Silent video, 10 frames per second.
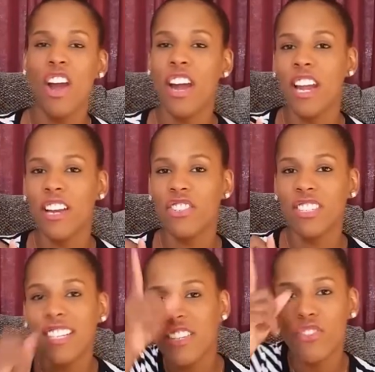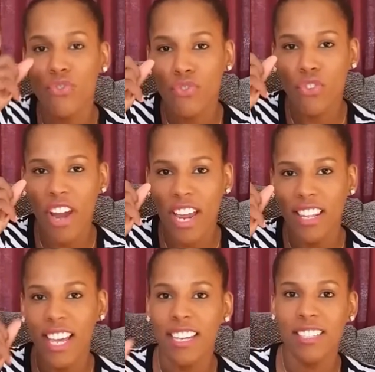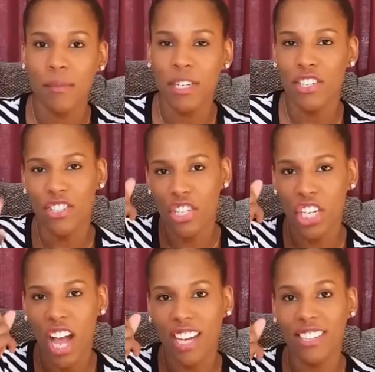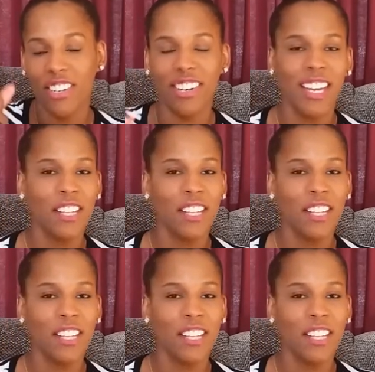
her hair just gets straight. Like somebody just shocked her.